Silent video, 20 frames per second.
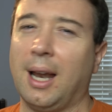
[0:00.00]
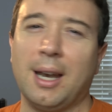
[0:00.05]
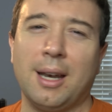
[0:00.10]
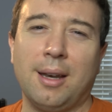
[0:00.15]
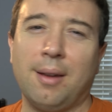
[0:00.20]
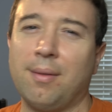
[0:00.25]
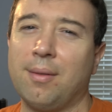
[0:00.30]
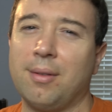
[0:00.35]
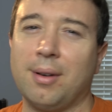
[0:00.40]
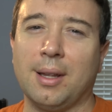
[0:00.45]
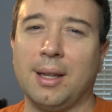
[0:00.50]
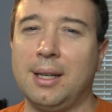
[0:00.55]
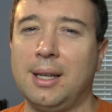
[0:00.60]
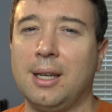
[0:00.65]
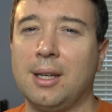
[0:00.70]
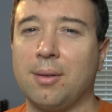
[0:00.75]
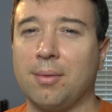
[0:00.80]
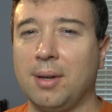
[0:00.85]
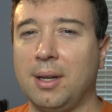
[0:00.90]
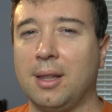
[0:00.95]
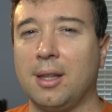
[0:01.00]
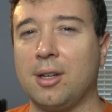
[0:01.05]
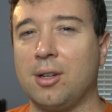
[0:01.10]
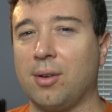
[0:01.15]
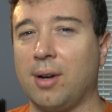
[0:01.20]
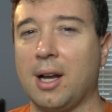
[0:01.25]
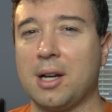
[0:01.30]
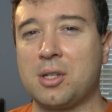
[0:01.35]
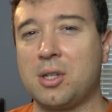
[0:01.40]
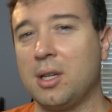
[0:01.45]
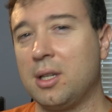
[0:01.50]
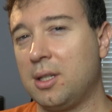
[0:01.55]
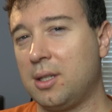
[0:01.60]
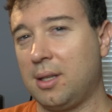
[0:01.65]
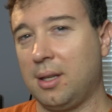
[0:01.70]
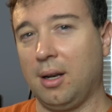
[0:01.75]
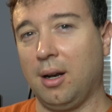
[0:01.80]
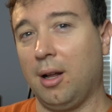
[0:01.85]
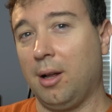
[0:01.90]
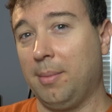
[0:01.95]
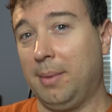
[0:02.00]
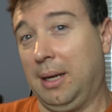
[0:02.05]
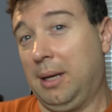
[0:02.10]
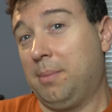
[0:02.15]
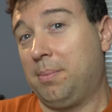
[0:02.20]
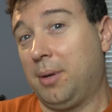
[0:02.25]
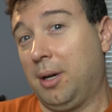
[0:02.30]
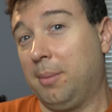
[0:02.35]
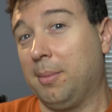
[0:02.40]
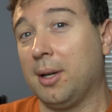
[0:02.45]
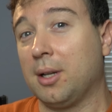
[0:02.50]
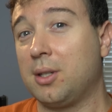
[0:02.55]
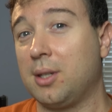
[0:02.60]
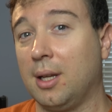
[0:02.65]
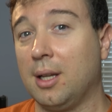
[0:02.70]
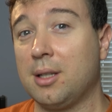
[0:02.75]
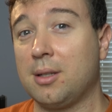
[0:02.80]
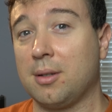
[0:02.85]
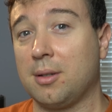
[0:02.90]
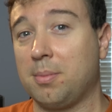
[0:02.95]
I didn't even really need to read the directions. It all made pretty much sense.